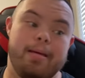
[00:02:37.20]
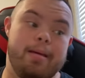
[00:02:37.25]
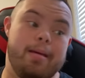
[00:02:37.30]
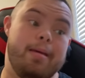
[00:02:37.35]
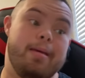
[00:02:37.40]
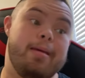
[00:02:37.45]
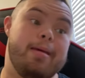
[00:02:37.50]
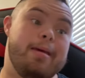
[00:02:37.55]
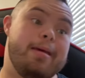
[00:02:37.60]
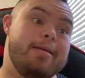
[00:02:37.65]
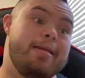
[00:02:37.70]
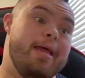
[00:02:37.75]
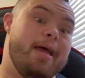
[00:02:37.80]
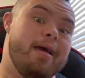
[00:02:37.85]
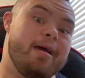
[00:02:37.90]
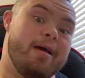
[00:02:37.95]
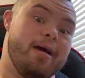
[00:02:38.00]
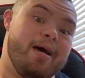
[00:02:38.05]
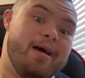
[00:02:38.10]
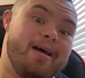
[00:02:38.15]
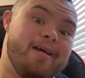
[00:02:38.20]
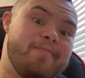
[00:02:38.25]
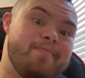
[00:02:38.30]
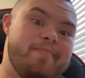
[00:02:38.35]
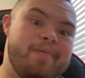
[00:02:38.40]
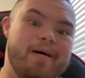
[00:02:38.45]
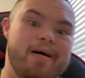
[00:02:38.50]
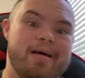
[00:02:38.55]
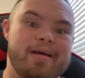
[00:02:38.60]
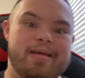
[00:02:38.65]
He did good,
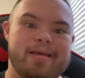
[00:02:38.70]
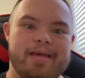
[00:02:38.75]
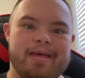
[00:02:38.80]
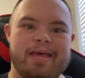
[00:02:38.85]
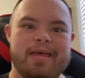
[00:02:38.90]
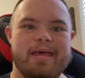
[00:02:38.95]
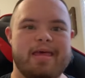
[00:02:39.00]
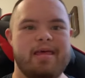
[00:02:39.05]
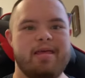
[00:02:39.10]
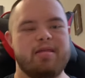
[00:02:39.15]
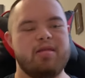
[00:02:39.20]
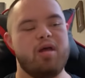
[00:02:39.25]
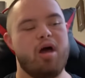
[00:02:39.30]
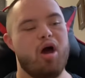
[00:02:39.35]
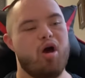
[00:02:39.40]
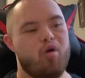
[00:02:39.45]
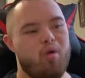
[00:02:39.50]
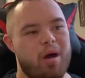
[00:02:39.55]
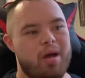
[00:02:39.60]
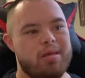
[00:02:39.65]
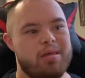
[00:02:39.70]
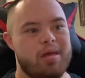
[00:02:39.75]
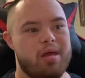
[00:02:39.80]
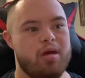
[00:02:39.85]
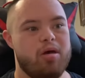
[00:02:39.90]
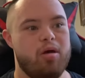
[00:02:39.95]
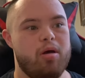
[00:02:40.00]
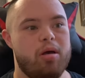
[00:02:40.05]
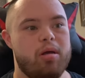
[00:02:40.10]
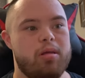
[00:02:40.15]
but he not quite did
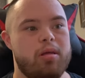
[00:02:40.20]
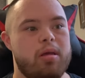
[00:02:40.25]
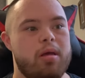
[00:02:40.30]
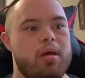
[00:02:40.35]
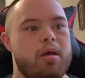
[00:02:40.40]
good.